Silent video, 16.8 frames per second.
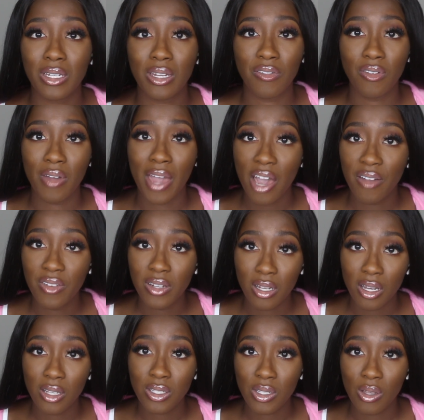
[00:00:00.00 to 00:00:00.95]
And if you
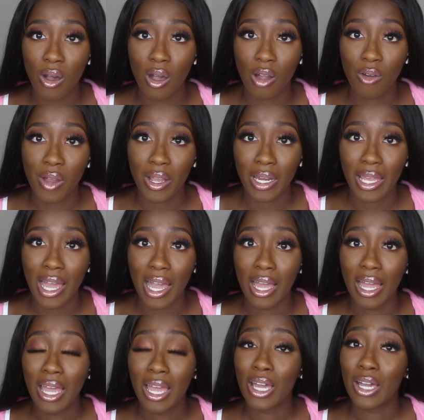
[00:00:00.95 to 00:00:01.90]
haven't done so already,
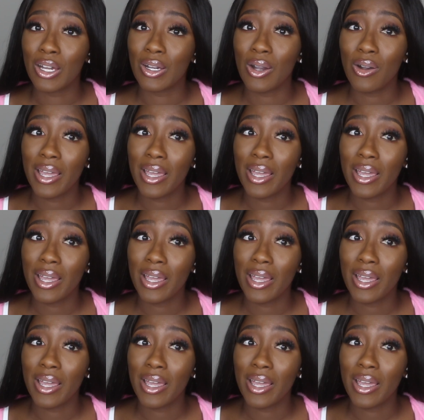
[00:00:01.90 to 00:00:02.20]
go